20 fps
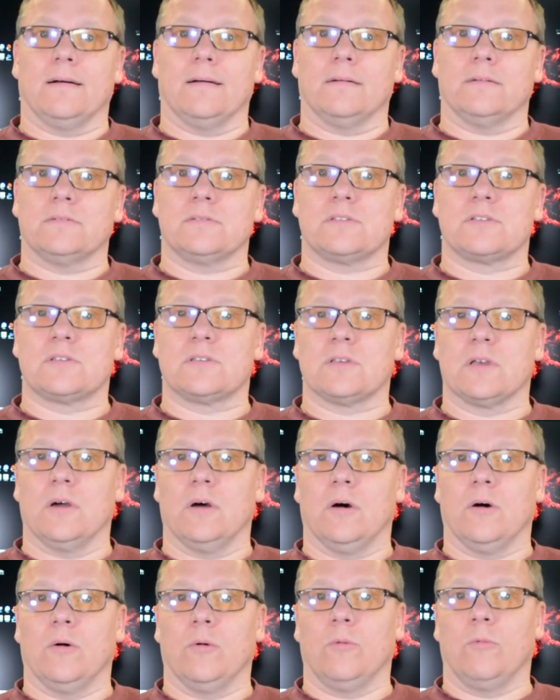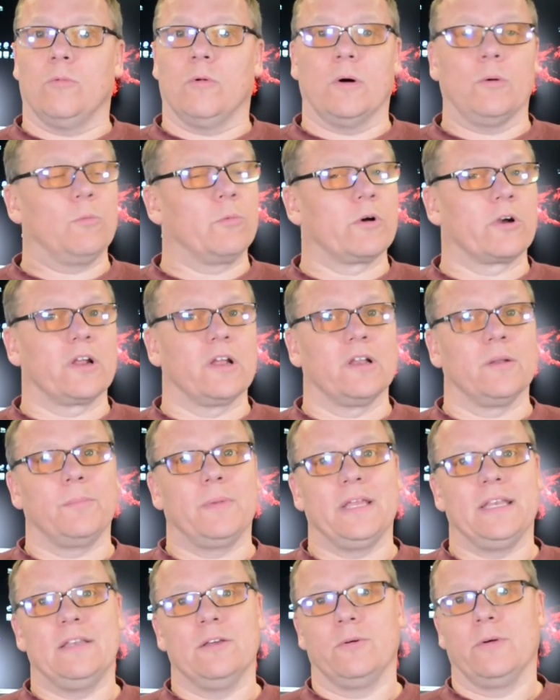So what we're going to
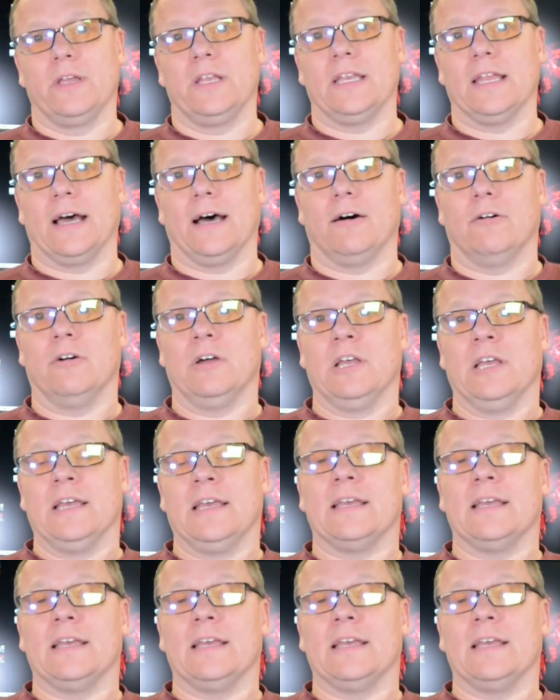be doing now